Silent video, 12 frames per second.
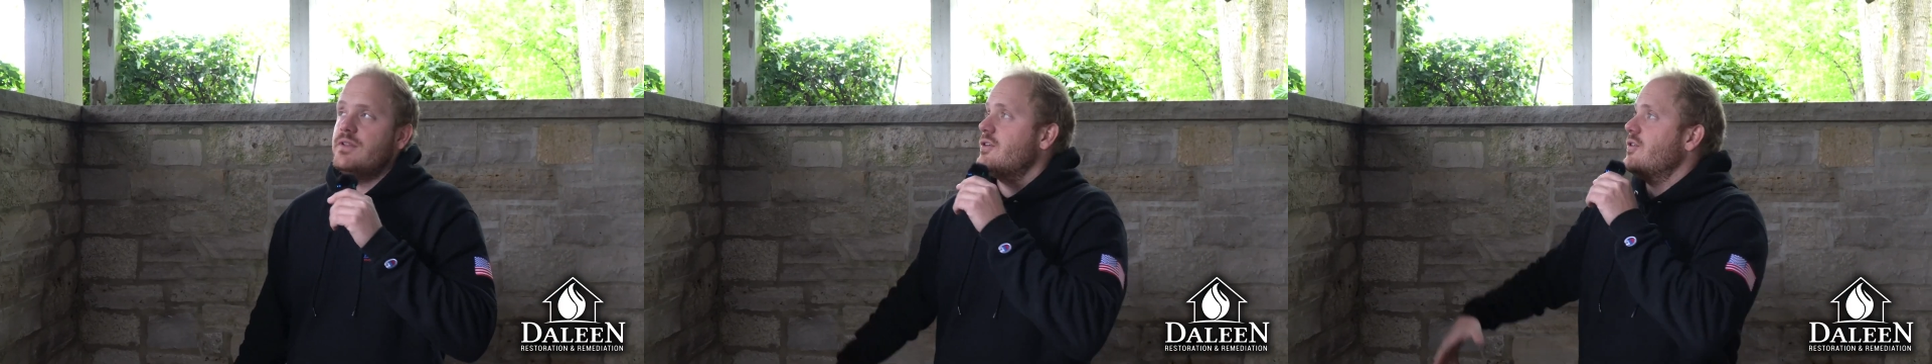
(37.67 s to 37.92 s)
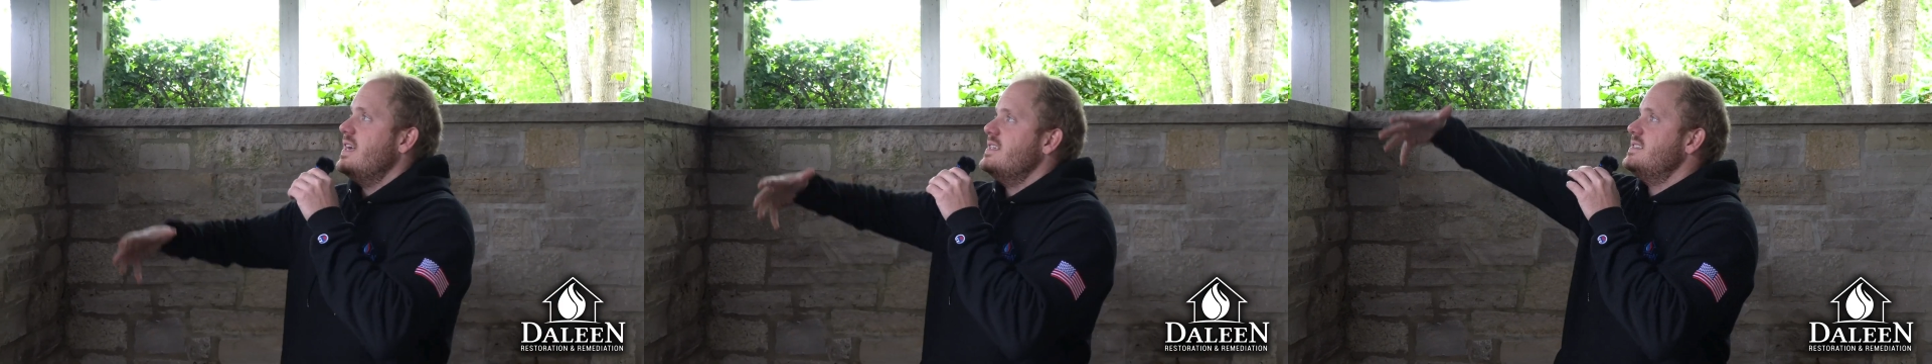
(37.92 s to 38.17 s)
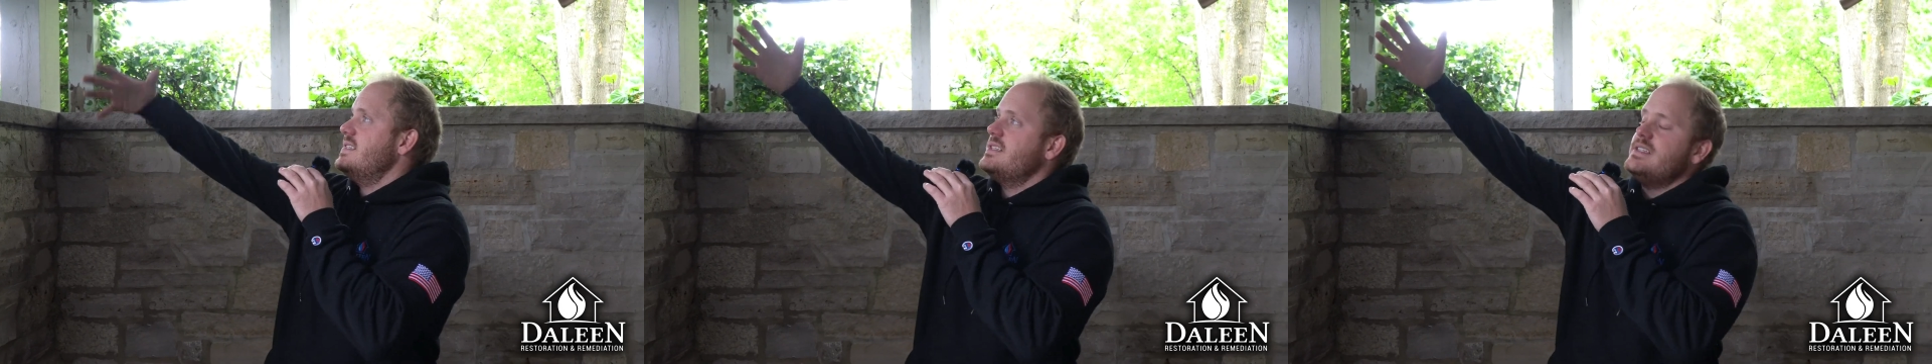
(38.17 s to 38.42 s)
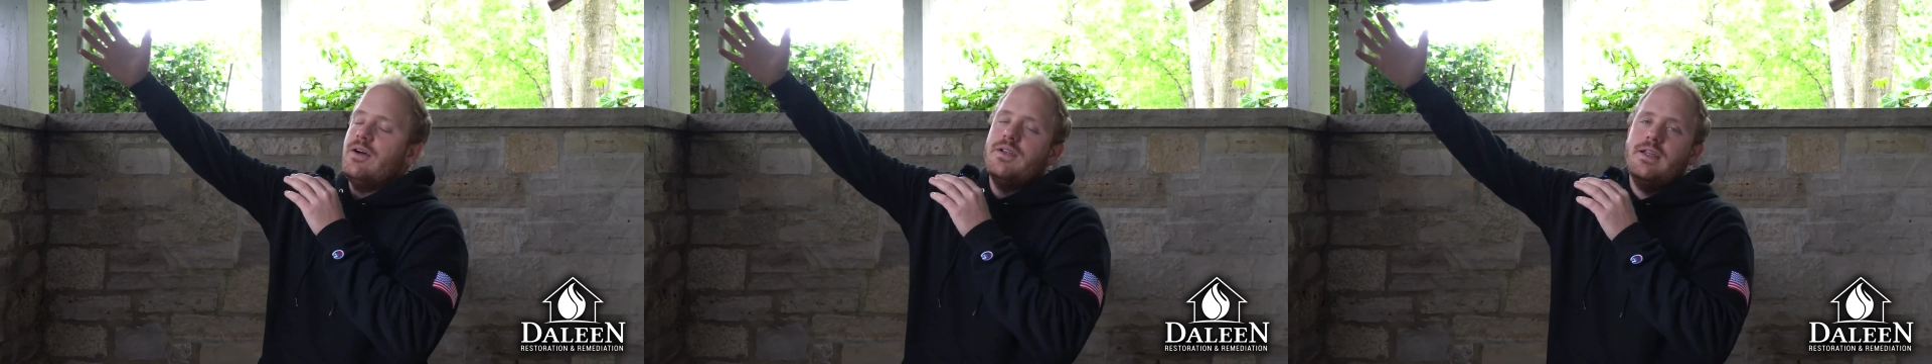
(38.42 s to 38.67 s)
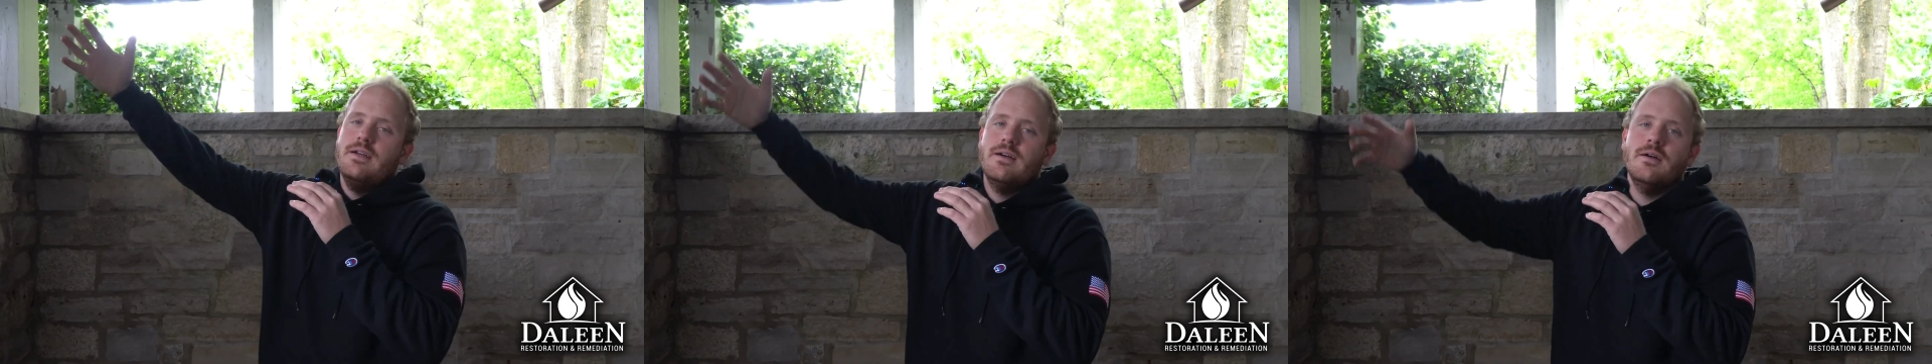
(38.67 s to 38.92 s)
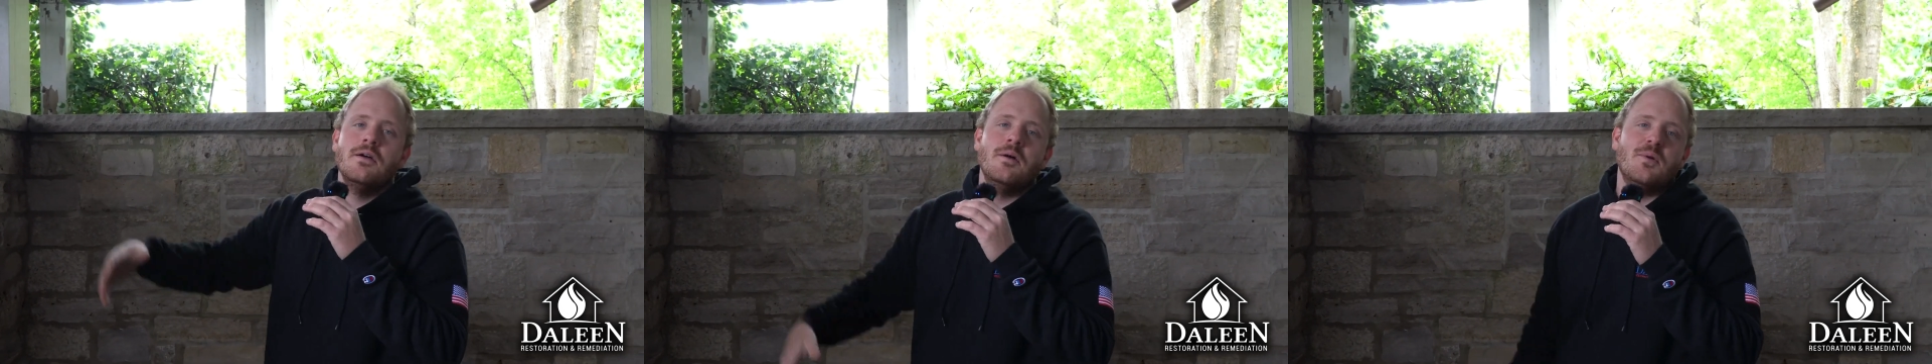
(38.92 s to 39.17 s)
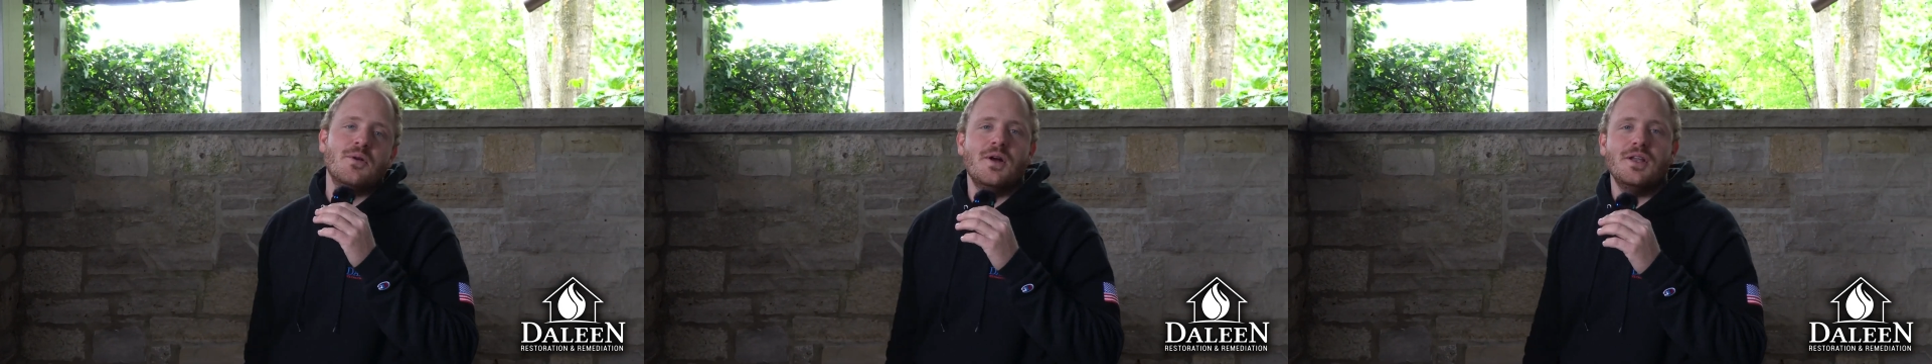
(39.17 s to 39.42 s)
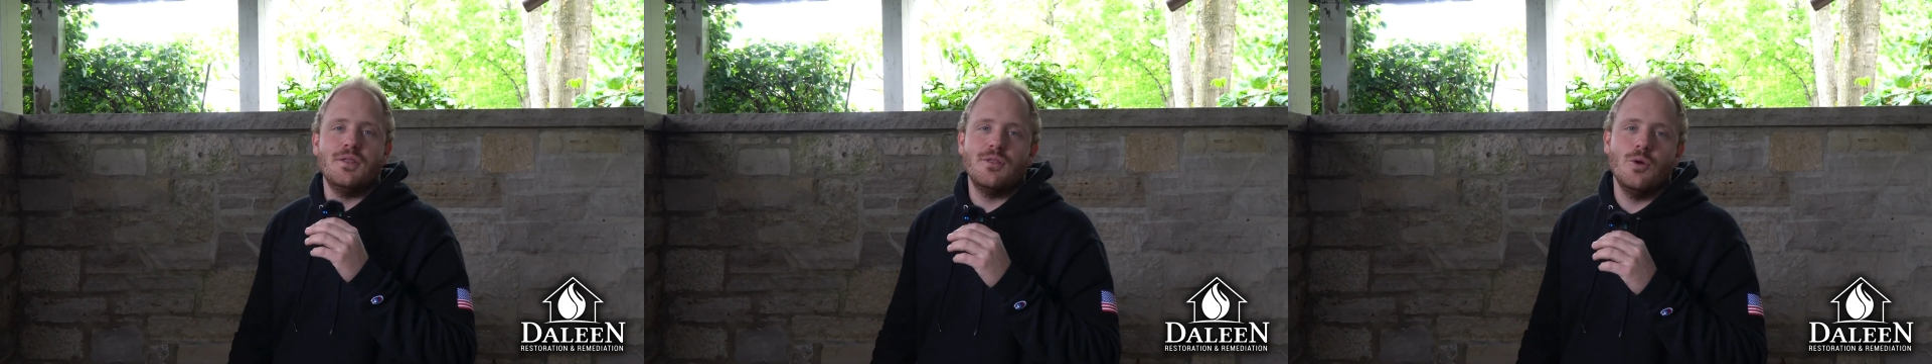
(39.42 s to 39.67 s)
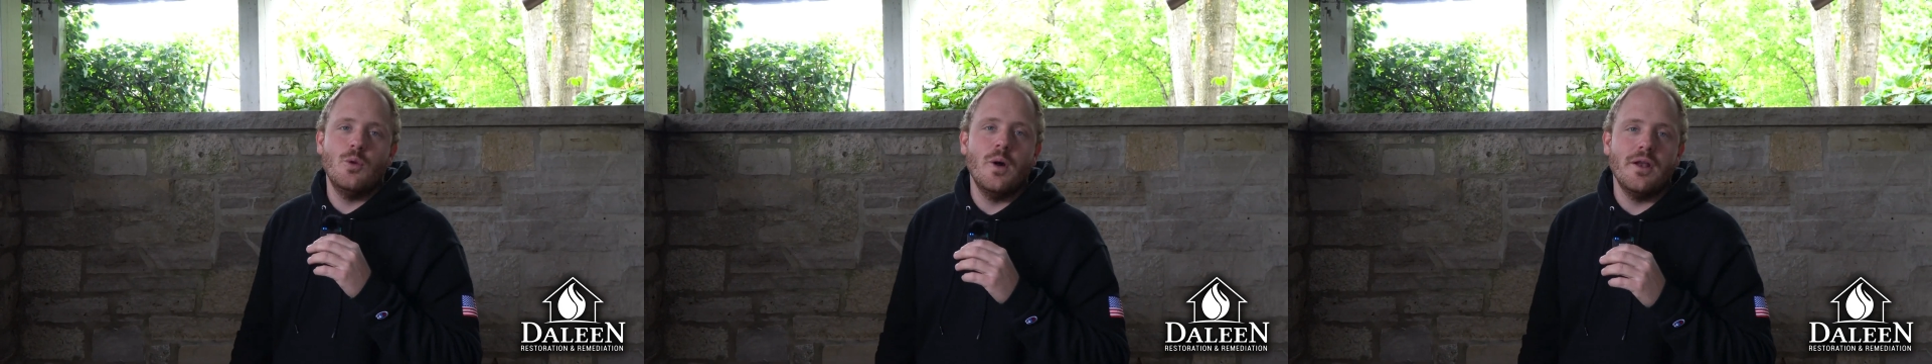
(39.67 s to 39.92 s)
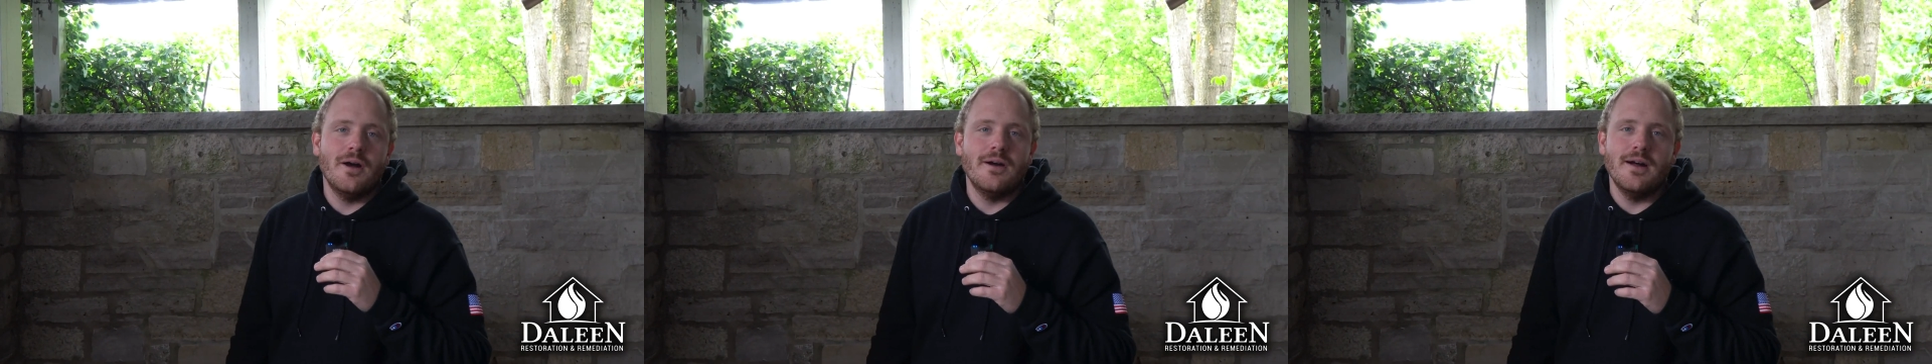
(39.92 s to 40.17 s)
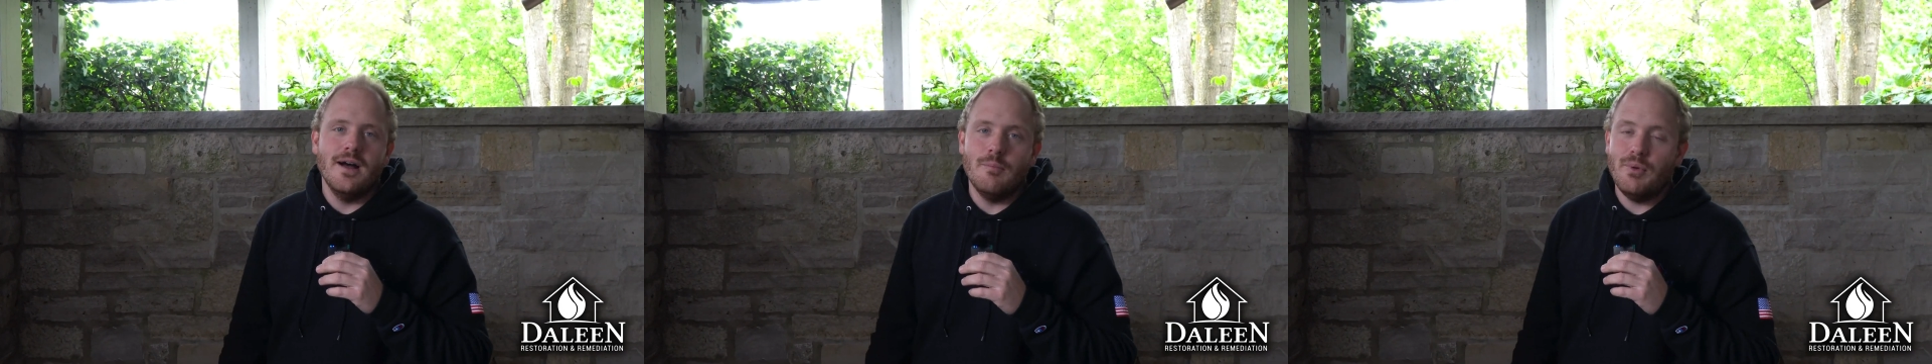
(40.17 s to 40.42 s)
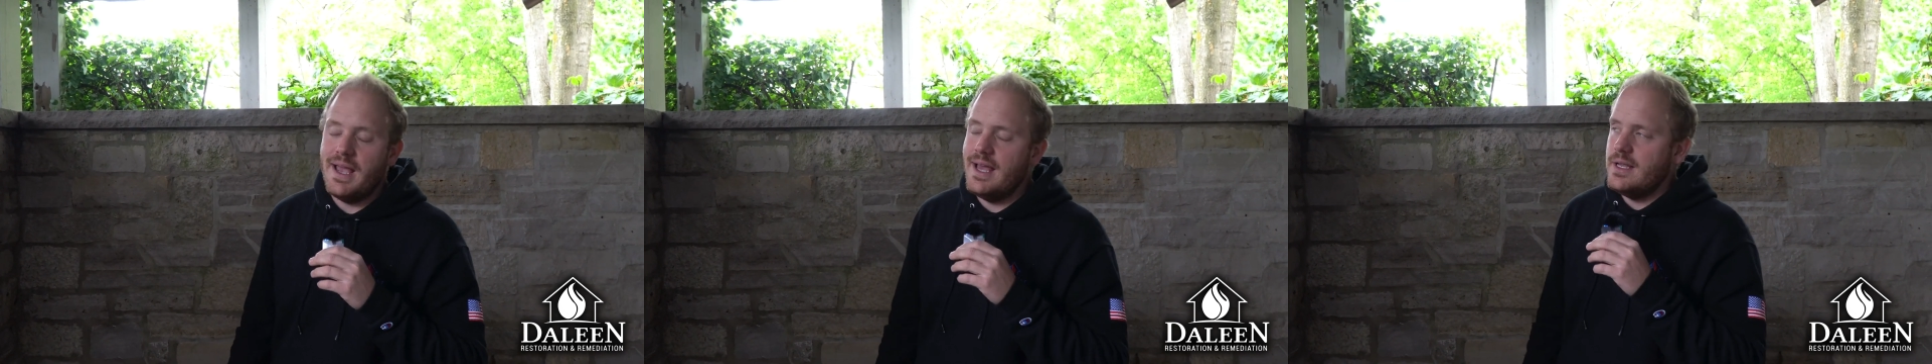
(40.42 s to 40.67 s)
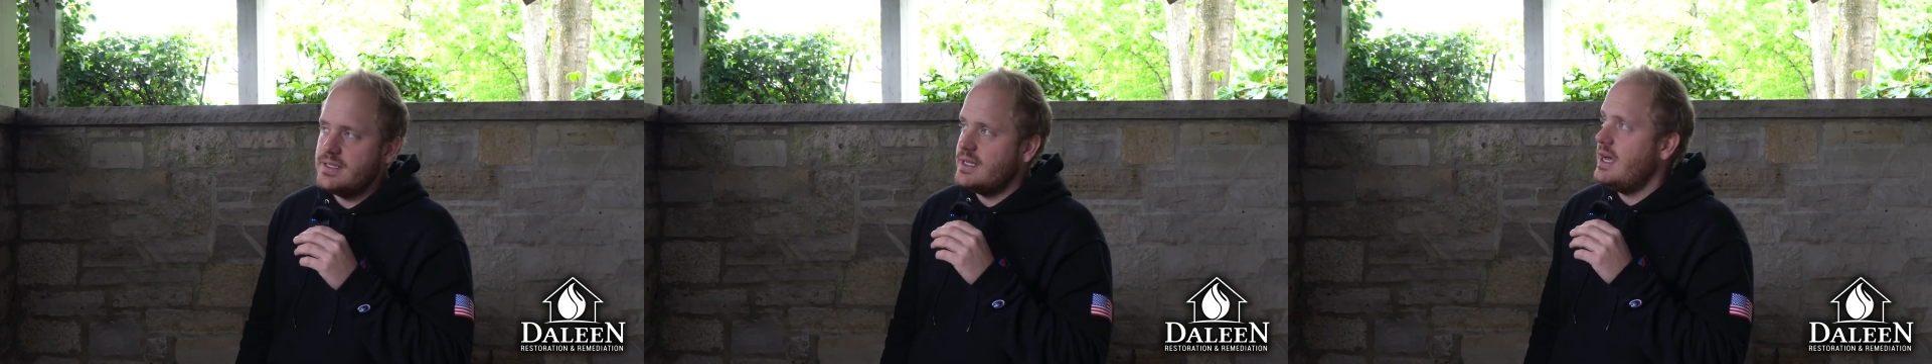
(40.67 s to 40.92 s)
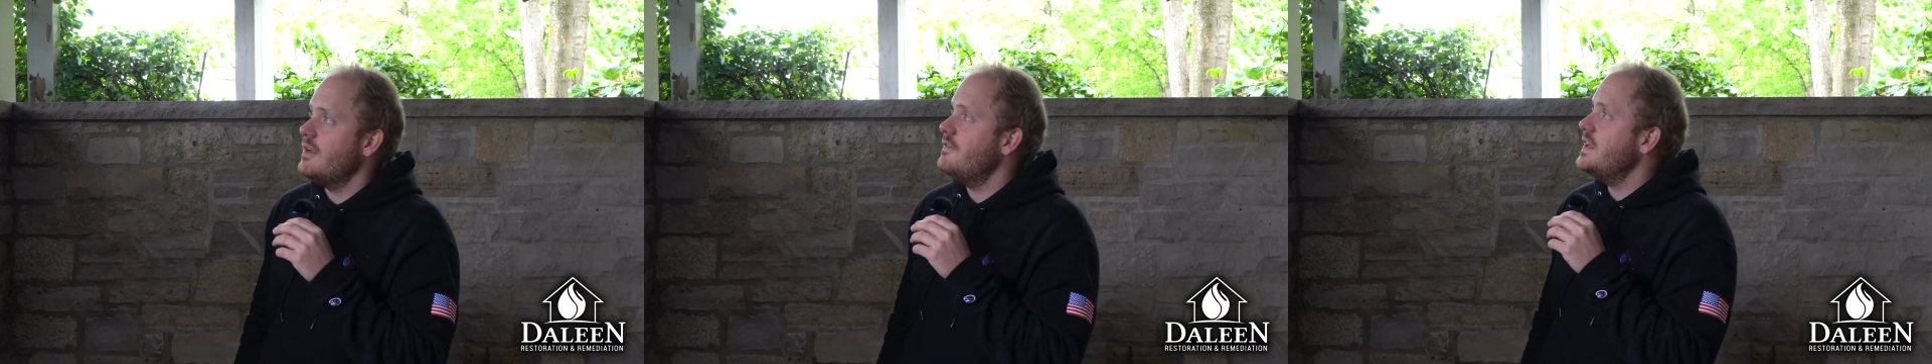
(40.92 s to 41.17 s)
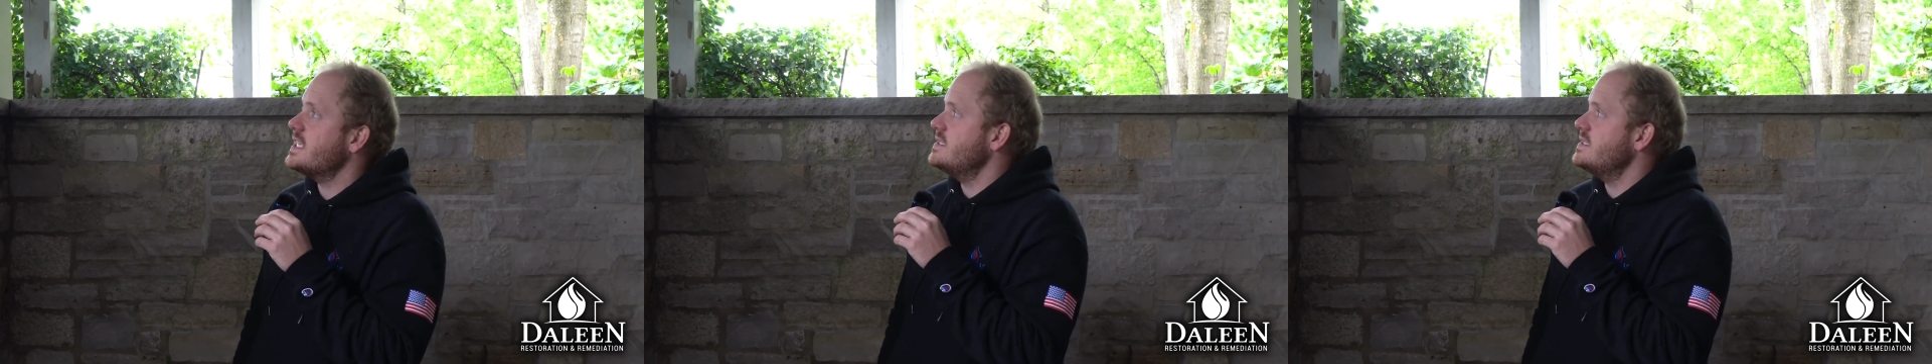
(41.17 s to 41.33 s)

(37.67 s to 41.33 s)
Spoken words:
to the craziness down here. I'm going to run you through what our plan is on how to fix